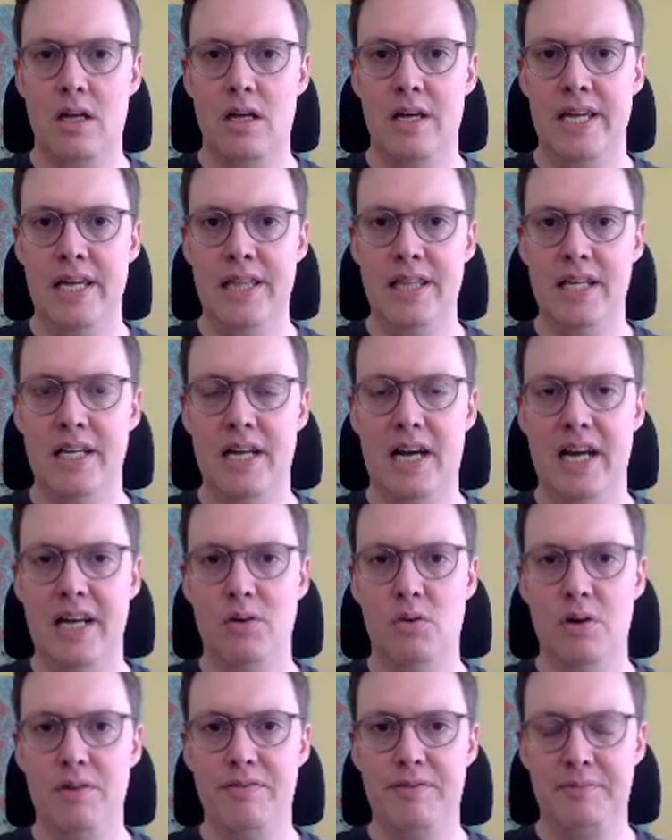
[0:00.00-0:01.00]
in the
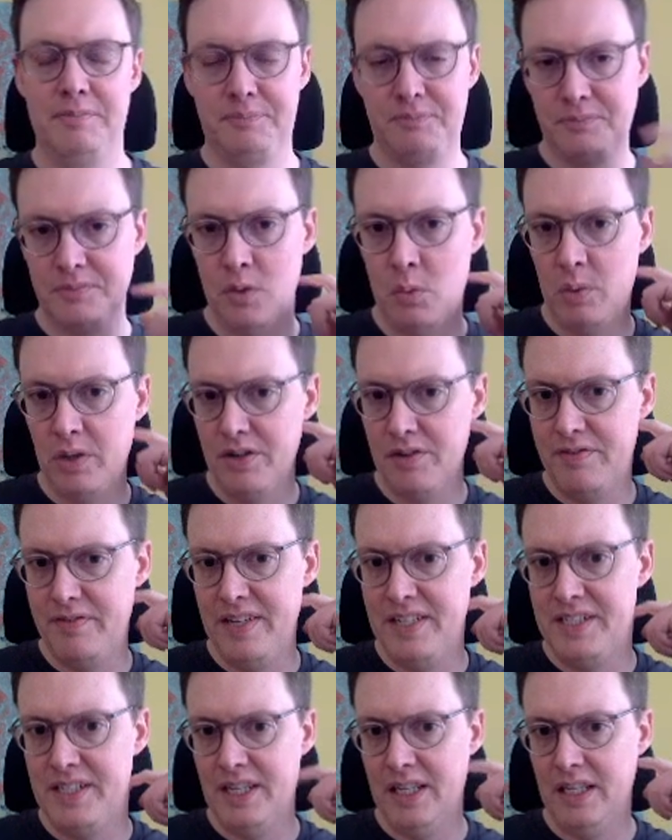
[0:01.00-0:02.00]
Najdorf when you're
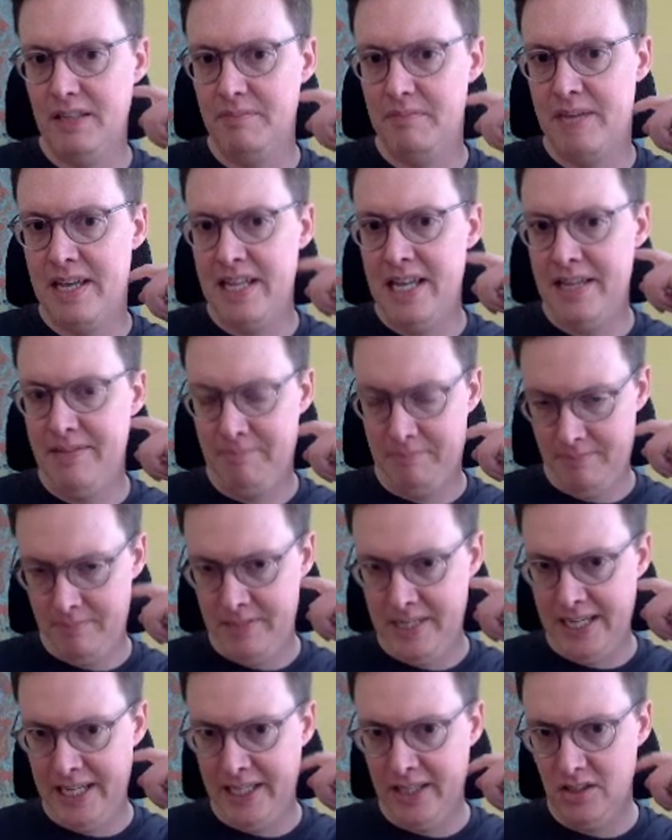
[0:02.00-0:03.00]
facing
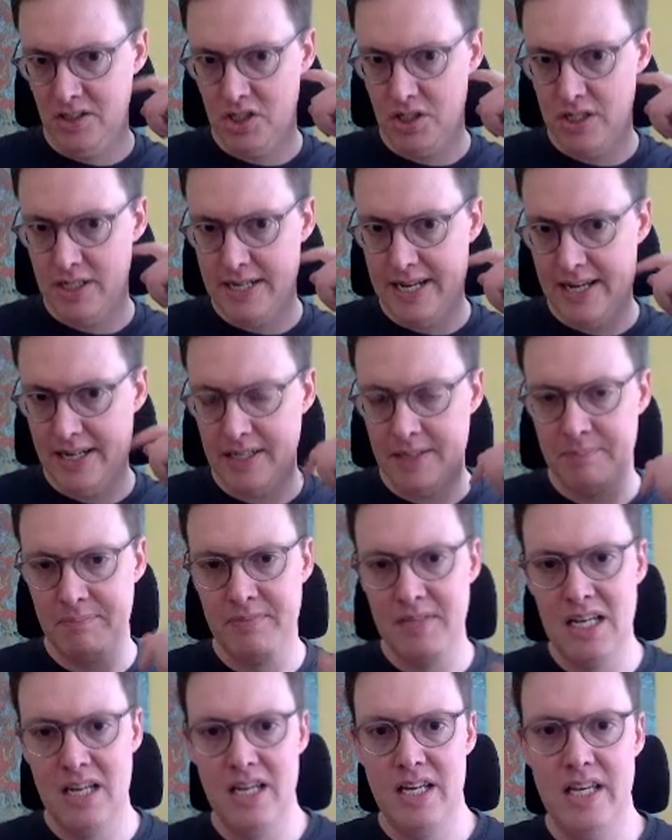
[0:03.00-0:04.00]
the English attack,
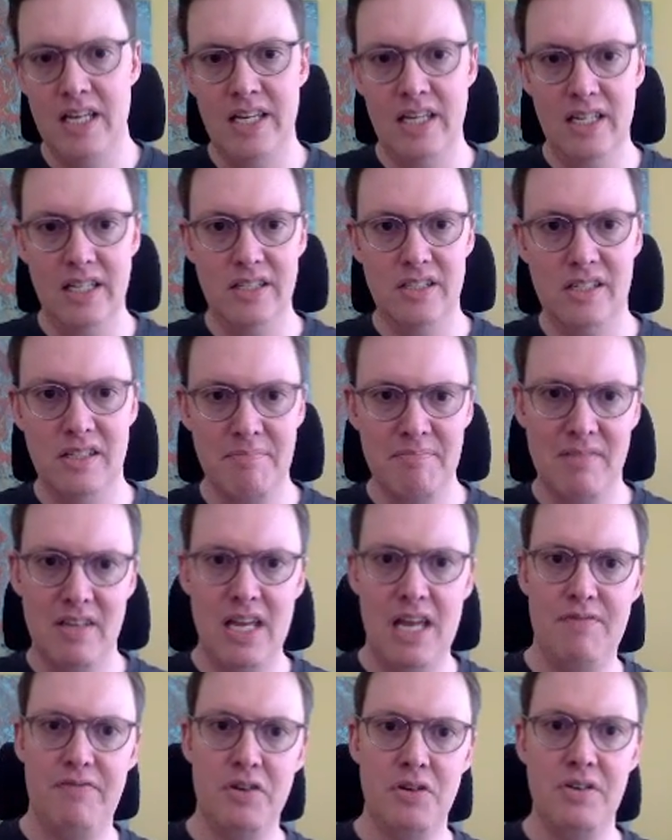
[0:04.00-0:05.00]
is
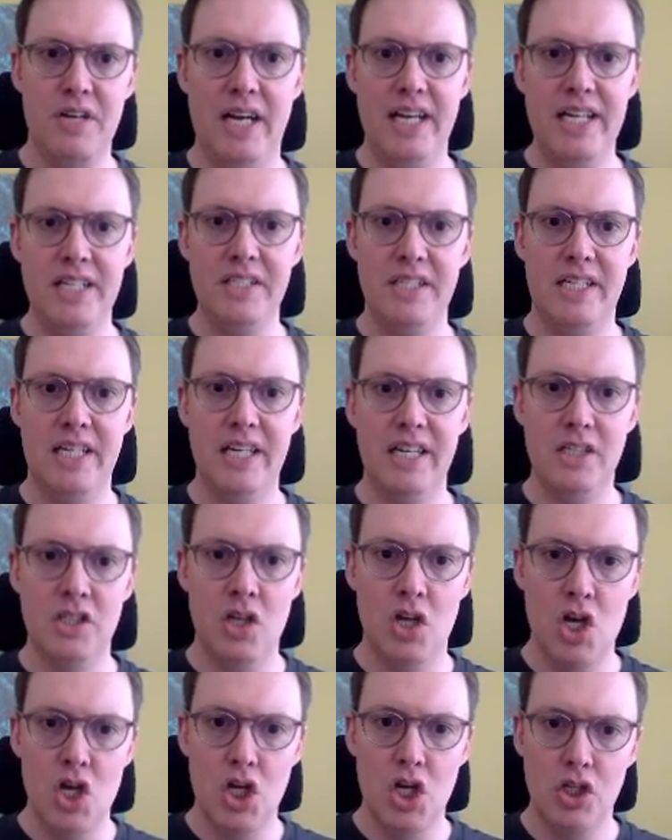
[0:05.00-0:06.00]
if your knight is kicked,
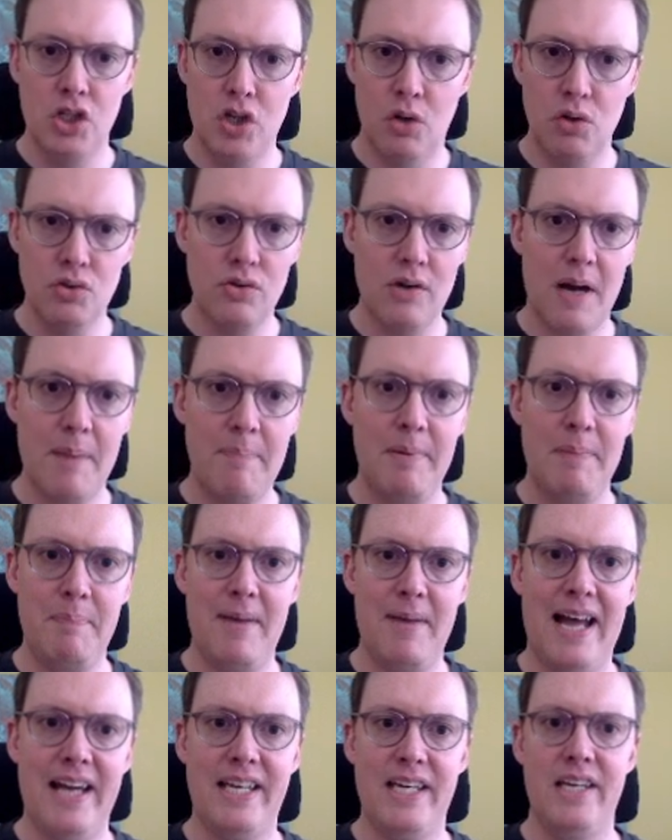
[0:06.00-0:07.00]
don't drop it
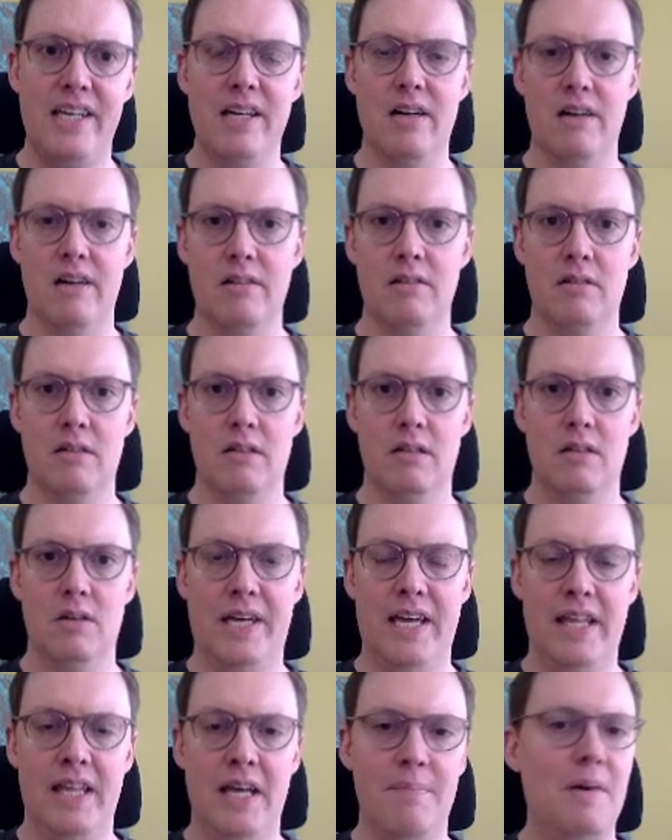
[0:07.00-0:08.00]
back here.
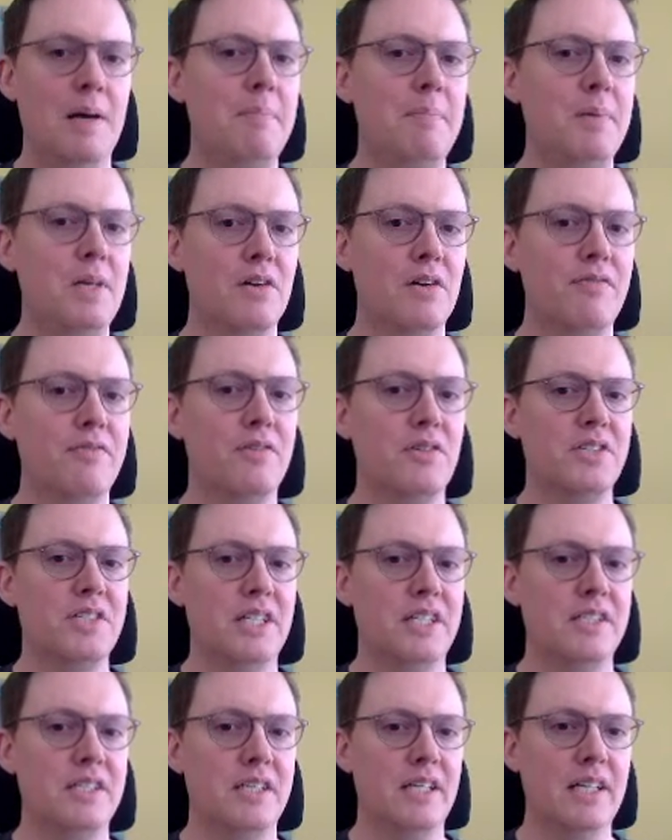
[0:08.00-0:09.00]
Okay, that might be your first
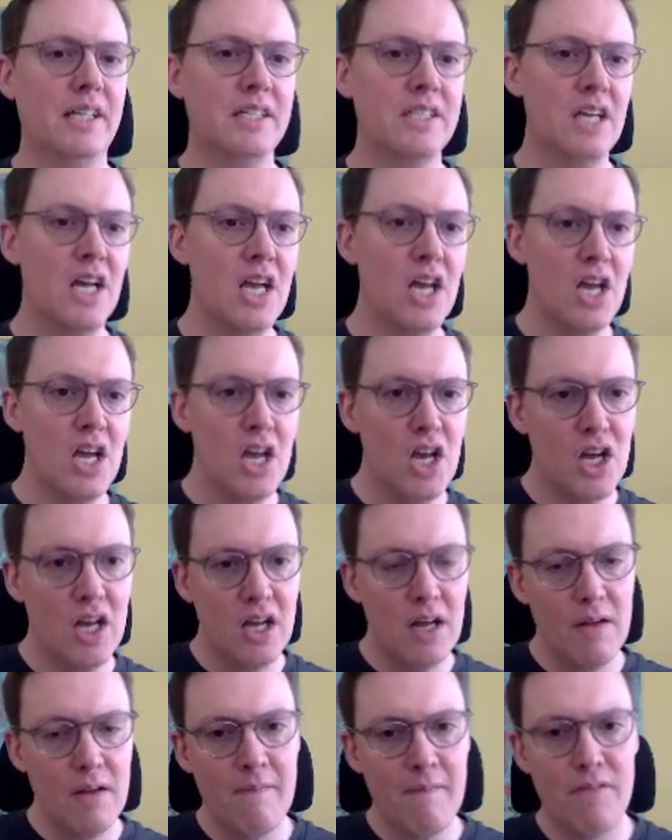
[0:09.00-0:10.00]
instinct.
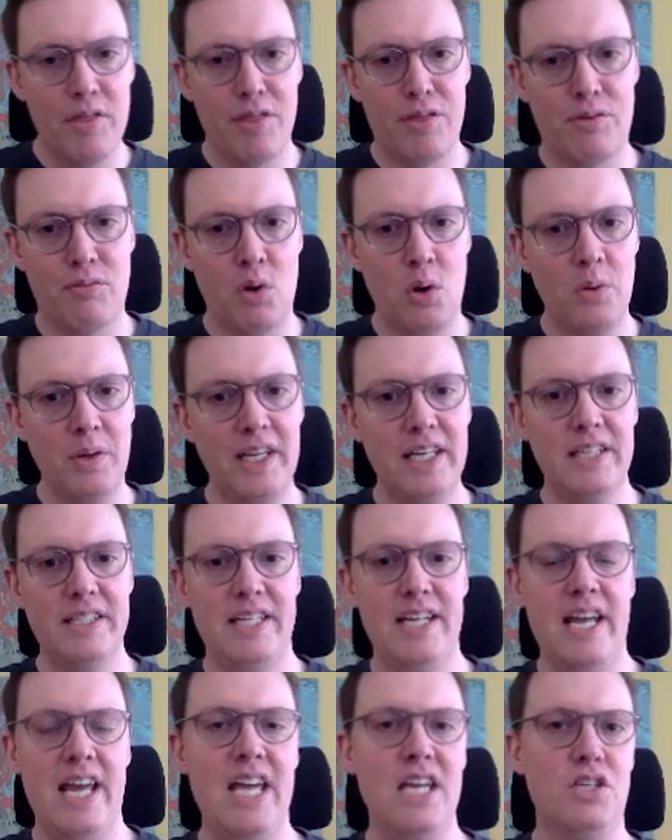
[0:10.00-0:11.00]
Throwing it
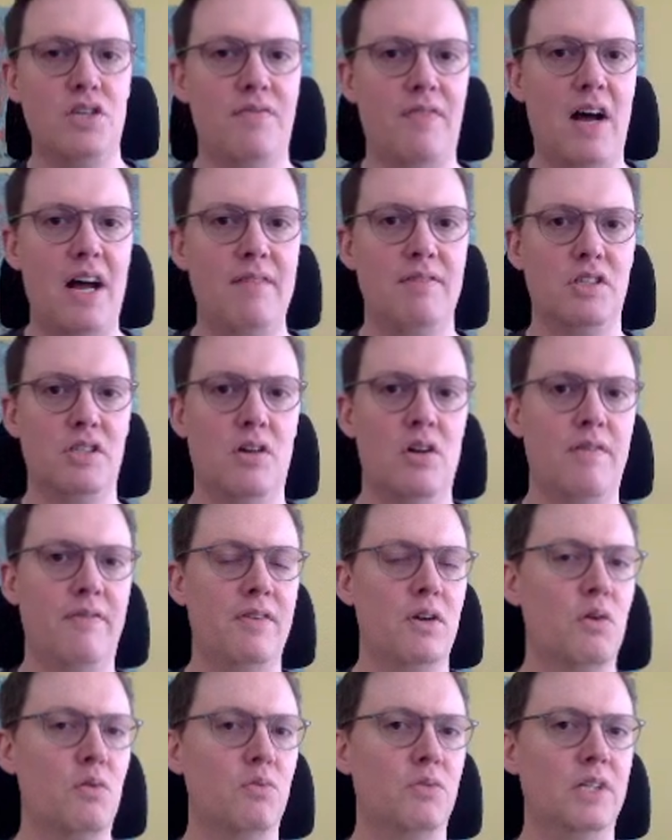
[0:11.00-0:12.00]
to h5 is
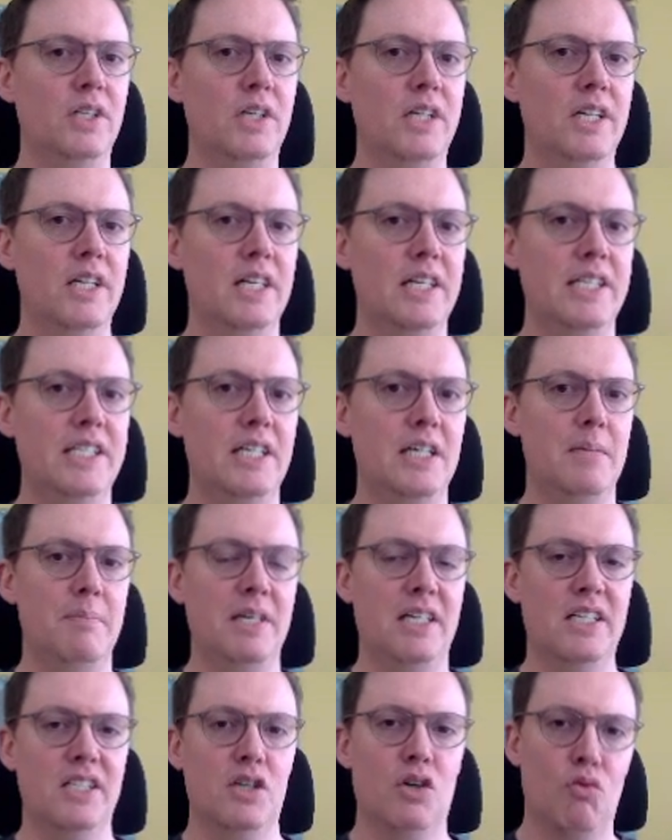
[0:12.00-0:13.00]
often a really good idea
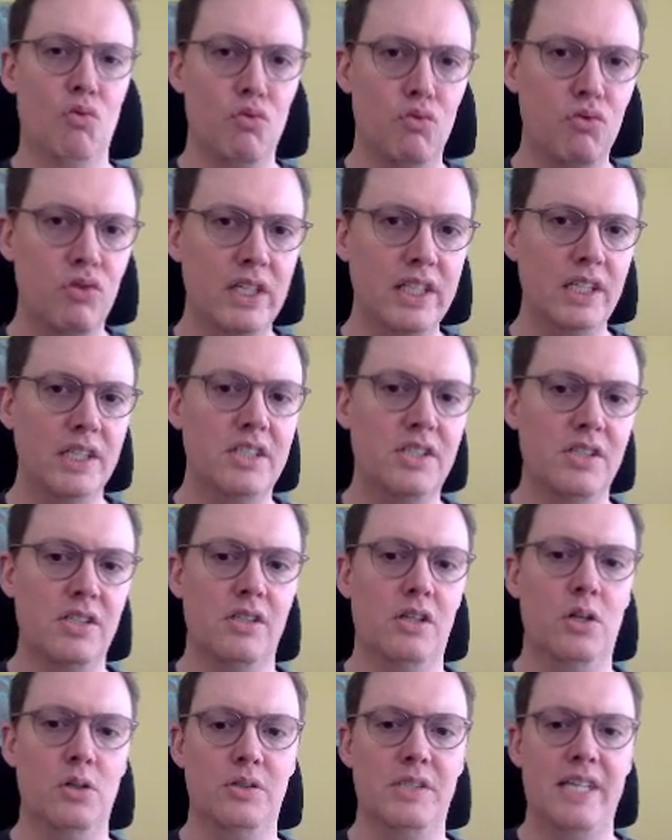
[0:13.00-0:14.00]
because it really
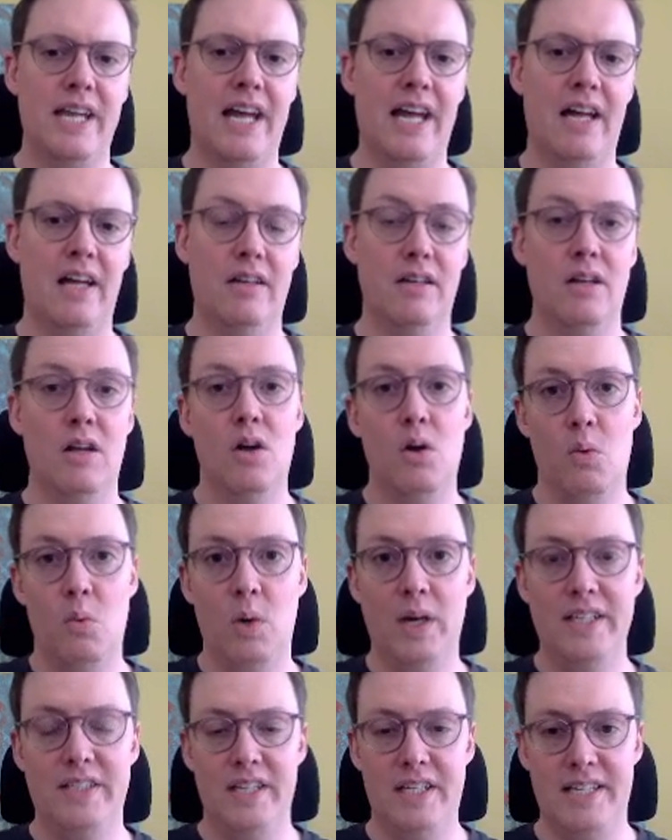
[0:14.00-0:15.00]
slows down
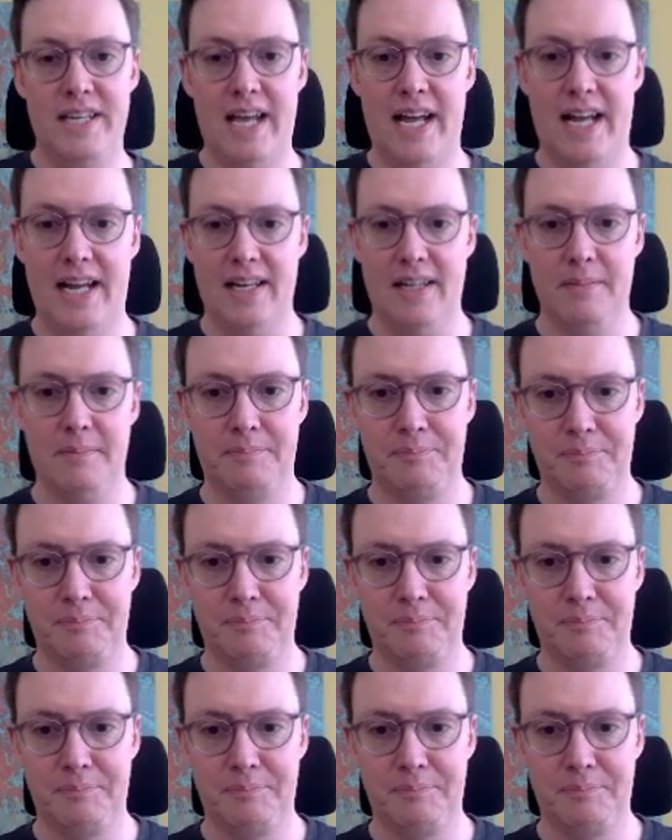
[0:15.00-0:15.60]
white's attack.